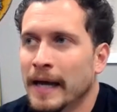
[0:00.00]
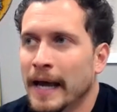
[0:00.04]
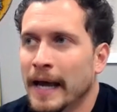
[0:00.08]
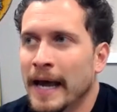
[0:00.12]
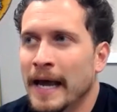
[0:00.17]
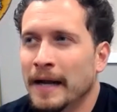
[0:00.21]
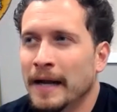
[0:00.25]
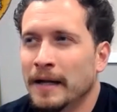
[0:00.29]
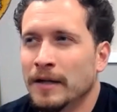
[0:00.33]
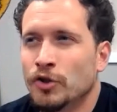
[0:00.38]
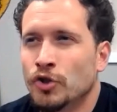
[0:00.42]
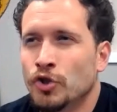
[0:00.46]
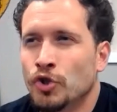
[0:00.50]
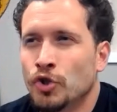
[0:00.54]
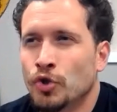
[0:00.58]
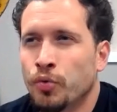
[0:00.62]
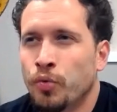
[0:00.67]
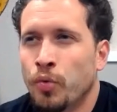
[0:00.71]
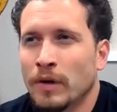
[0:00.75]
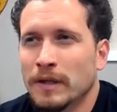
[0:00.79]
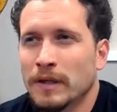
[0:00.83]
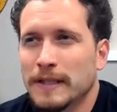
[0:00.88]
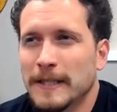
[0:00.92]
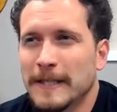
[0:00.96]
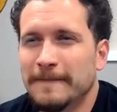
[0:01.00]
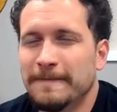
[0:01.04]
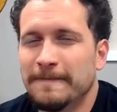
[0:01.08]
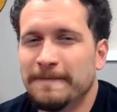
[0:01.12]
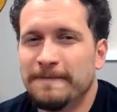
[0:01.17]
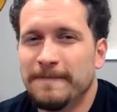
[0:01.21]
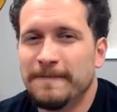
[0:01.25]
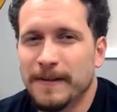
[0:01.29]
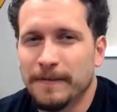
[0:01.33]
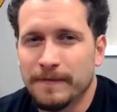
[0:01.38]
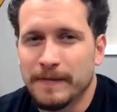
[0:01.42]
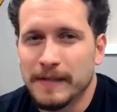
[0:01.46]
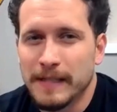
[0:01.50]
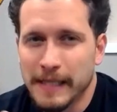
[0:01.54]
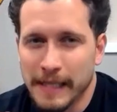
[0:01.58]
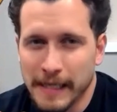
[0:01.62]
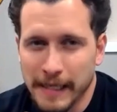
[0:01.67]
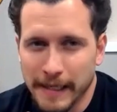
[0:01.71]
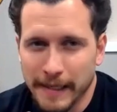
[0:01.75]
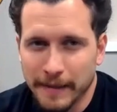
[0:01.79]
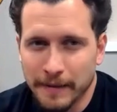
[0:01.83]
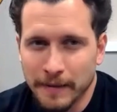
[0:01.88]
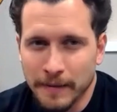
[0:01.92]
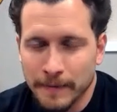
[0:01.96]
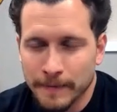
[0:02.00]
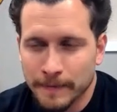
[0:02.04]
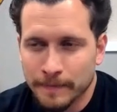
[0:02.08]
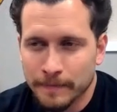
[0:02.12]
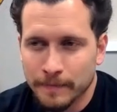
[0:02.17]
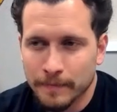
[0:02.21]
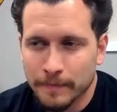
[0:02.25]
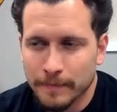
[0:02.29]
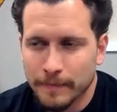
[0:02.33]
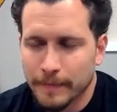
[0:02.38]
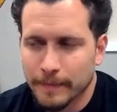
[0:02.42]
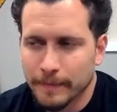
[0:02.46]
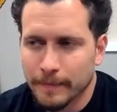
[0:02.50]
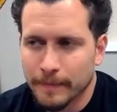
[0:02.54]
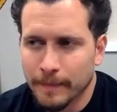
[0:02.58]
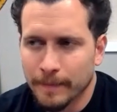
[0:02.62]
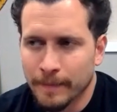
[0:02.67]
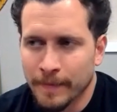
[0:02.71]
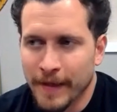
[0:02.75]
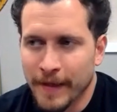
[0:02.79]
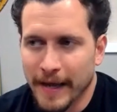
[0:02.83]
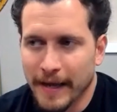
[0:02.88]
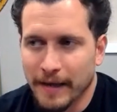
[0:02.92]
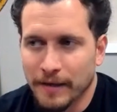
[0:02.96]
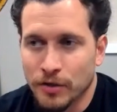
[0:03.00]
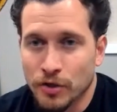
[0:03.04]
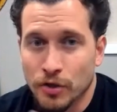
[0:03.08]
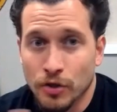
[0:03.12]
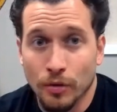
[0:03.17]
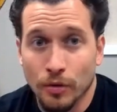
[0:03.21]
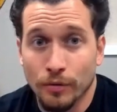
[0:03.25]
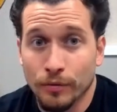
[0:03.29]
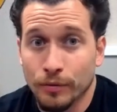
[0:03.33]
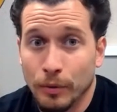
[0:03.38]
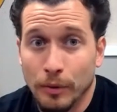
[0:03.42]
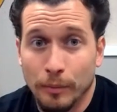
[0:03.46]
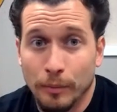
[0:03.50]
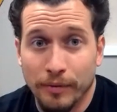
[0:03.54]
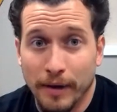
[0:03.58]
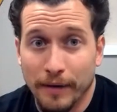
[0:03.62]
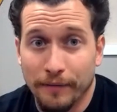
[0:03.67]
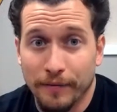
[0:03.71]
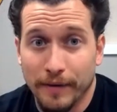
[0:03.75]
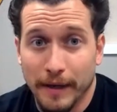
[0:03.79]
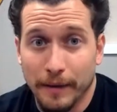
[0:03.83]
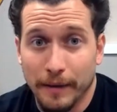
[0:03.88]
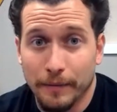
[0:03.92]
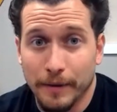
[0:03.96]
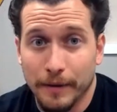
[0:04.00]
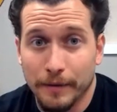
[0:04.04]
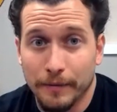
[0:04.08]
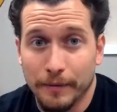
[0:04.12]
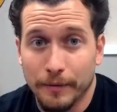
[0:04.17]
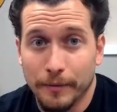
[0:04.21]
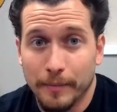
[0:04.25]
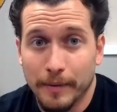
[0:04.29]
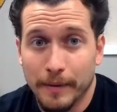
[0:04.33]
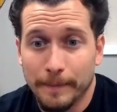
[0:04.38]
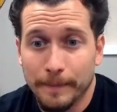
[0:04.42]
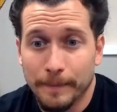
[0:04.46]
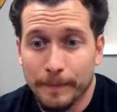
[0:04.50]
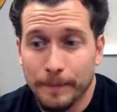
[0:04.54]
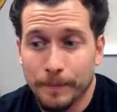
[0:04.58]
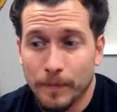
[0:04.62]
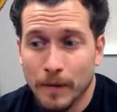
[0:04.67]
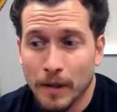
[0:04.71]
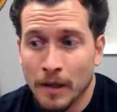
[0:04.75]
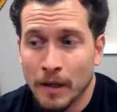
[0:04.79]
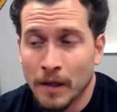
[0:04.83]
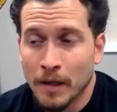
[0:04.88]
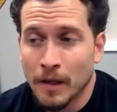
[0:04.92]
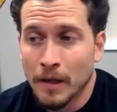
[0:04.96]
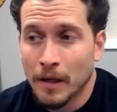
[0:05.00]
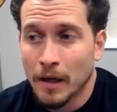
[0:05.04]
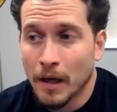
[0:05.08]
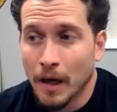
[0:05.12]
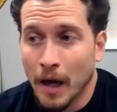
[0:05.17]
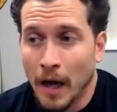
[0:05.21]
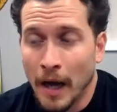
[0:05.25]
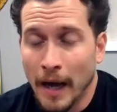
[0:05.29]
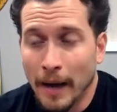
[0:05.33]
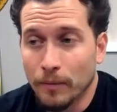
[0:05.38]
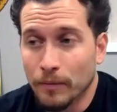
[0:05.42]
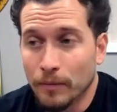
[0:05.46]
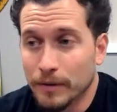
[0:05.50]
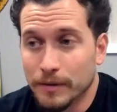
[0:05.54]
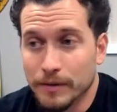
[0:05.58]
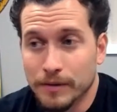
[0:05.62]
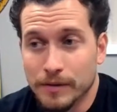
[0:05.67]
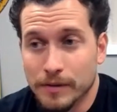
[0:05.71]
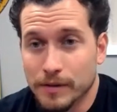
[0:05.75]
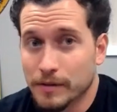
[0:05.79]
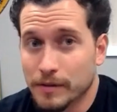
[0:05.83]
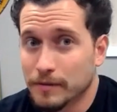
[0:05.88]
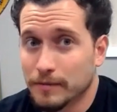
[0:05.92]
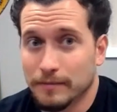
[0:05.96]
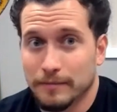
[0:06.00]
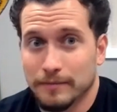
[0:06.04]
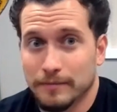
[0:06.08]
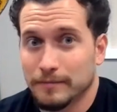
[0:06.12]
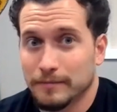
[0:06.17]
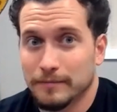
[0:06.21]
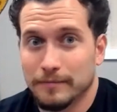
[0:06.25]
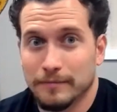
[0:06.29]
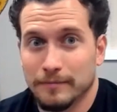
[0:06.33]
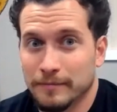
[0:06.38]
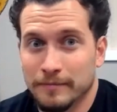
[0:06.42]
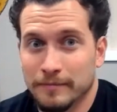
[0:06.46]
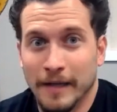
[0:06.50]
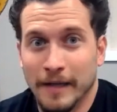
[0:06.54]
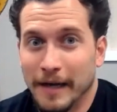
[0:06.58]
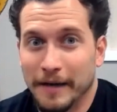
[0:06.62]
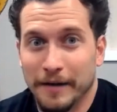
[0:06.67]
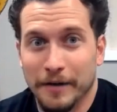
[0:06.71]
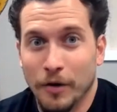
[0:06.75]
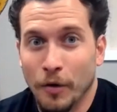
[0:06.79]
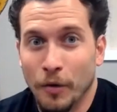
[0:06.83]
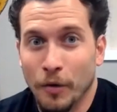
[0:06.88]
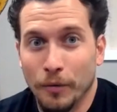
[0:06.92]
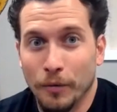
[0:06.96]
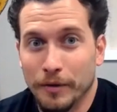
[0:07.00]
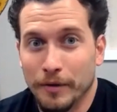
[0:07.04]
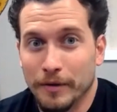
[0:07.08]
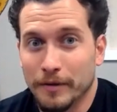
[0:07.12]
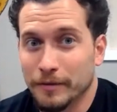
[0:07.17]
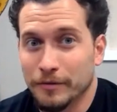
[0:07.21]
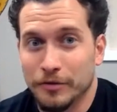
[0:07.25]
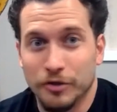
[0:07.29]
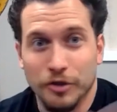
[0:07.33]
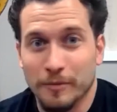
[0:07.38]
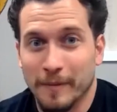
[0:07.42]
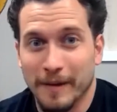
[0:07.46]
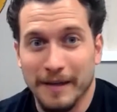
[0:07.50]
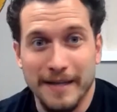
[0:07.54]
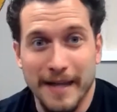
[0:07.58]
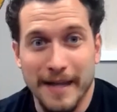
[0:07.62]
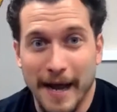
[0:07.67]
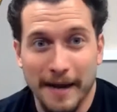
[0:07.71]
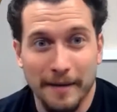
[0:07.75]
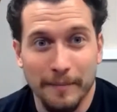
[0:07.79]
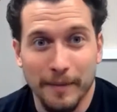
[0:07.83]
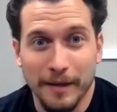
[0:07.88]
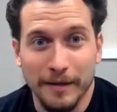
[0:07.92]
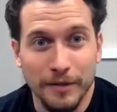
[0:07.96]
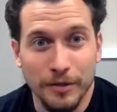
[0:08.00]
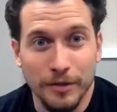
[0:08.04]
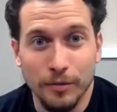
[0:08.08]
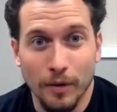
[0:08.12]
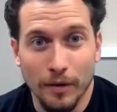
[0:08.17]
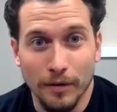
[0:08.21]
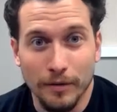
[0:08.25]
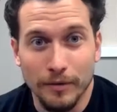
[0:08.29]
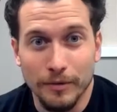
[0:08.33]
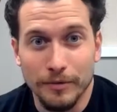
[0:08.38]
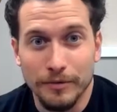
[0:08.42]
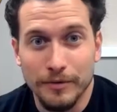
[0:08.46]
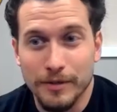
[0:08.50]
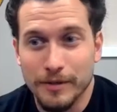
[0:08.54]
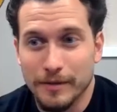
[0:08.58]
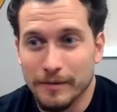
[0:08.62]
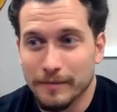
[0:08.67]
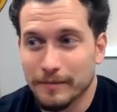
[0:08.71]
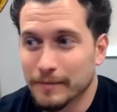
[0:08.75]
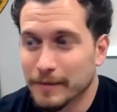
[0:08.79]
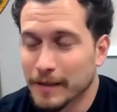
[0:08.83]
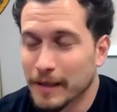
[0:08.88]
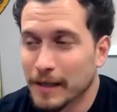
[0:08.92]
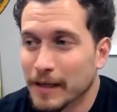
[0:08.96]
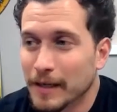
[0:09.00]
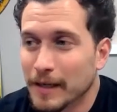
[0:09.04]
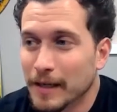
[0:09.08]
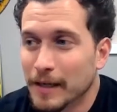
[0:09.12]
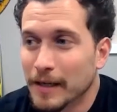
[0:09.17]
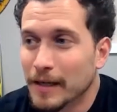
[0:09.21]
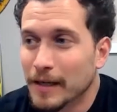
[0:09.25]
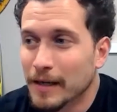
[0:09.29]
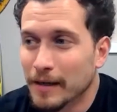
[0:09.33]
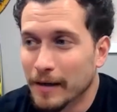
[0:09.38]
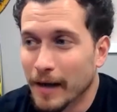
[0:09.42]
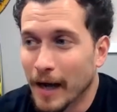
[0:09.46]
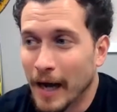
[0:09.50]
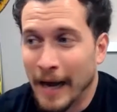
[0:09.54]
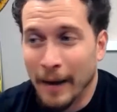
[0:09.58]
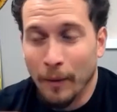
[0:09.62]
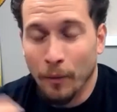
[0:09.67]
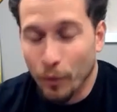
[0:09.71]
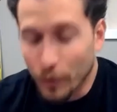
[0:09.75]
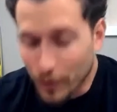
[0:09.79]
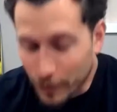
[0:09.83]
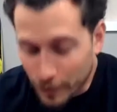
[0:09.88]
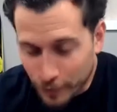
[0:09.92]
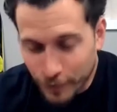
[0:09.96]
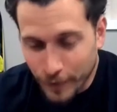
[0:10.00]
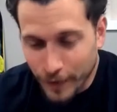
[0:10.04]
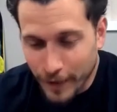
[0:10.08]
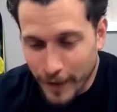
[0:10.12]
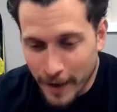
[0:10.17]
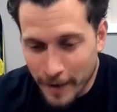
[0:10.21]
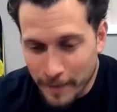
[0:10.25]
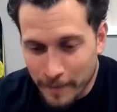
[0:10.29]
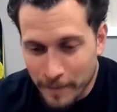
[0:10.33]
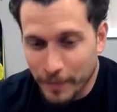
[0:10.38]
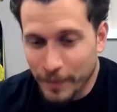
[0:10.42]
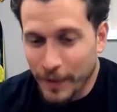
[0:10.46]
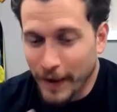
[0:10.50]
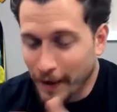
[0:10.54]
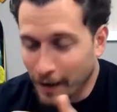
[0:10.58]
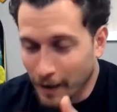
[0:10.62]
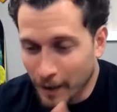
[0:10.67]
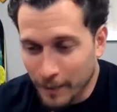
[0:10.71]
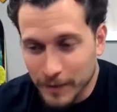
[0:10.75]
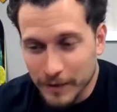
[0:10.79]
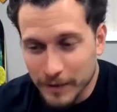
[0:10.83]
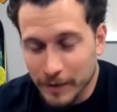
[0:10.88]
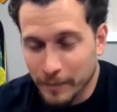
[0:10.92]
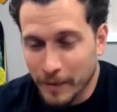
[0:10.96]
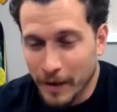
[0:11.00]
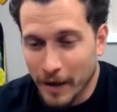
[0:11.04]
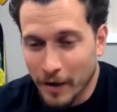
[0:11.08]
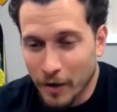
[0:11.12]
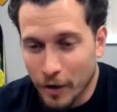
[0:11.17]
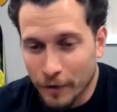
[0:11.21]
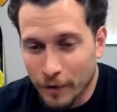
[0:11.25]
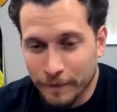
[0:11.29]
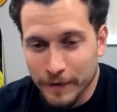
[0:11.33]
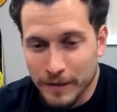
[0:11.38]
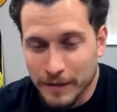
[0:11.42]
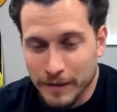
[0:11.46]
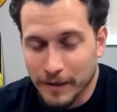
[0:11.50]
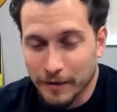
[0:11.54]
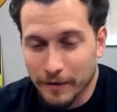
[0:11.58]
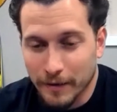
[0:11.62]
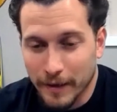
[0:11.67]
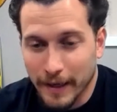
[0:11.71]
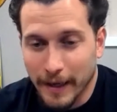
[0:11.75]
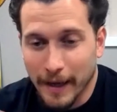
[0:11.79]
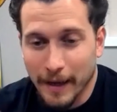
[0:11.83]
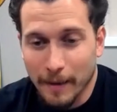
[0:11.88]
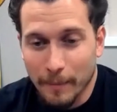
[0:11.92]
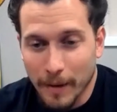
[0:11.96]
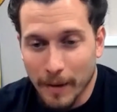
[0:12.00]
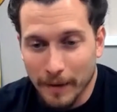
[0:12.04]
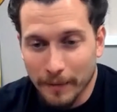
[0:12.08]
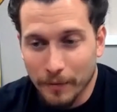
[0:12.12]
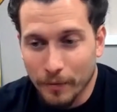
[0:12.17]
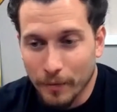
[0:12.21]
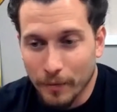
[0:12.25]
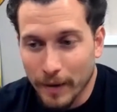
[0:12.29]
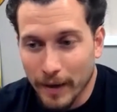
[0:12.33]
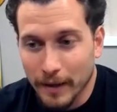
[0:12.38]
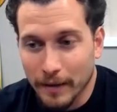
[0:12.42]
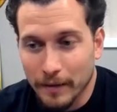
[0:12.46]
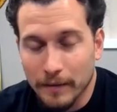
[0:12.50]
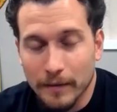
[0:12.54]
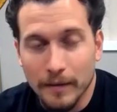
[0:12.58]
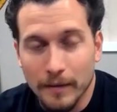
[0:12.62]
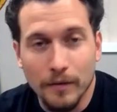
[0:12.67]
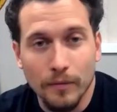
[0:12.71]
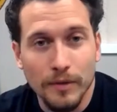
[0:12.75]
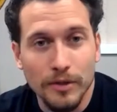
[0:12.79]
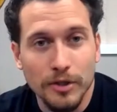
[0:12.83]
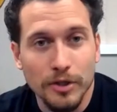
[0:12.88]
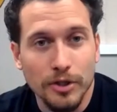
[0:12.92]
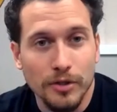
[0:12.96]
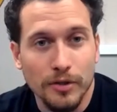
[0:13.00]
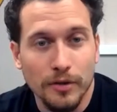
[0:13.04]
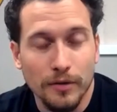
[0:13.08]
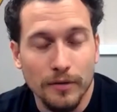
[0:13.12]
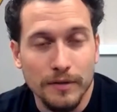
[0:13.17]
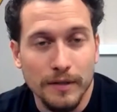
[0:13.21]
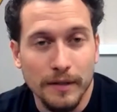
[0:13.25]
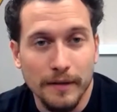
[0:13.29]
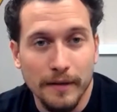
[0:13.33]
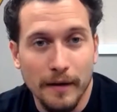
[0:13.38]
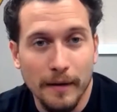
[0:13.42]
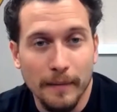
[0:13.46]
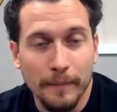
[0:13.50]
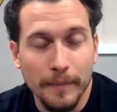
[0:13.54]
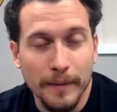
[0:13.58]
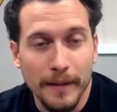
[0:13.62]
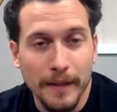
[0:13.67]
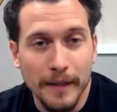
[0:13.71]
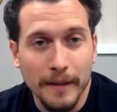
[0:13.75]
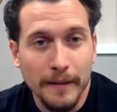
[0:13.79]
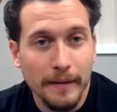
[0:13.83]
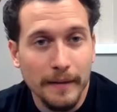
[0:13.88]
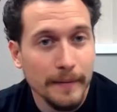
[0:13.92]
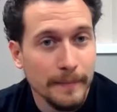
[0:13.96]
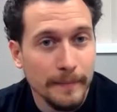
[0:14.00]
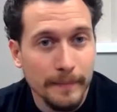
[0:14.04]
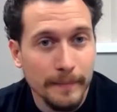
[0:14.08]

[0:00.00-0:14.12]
And in 2015, they sold to a private equity group. I was not an owner. It was just my dad and my two uncles. I worked for them. They come into my office and they're like, hey, by the way, we just closed on the company.